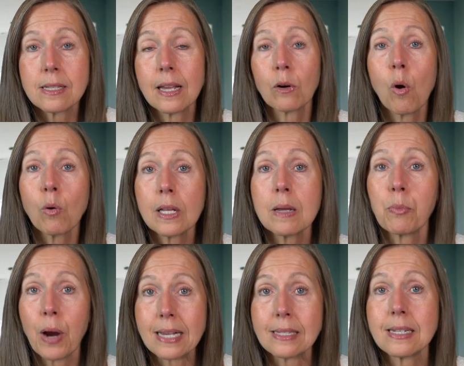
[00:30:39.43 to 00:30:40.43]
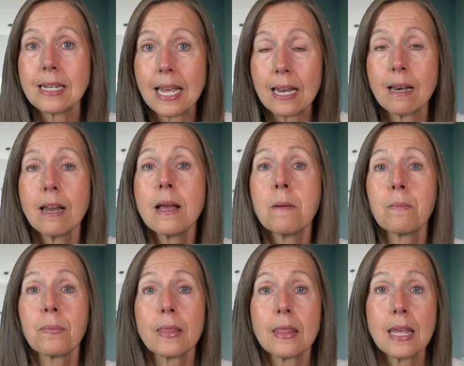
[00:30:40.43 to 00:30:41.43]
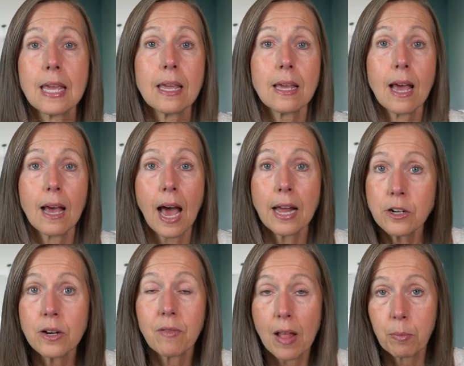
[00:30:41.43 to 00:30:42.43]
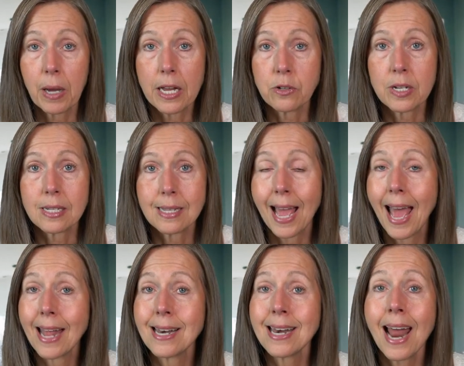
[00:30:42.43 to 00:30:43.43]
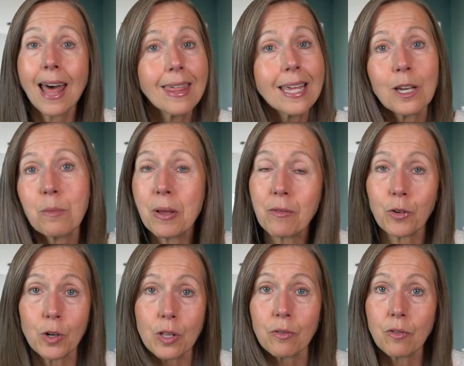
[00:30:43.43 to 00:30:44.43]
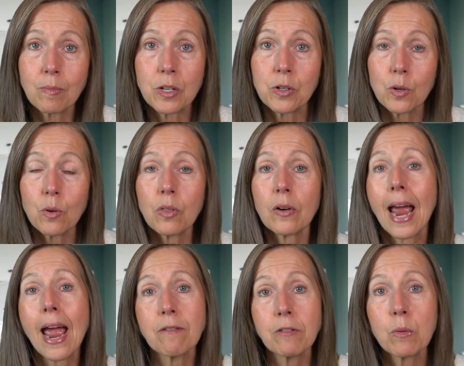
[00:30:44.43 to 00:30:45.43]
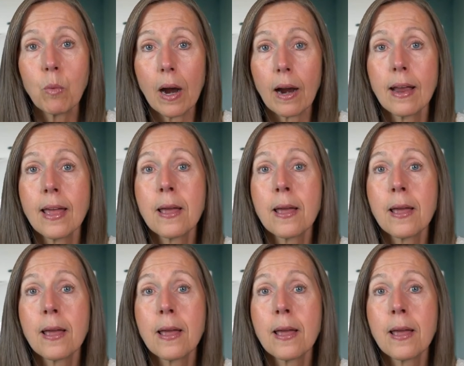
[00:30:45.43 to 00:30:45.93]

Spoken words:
They're only present in the underdeveloped countries. And nothing could be further from the truth. They're everywhere.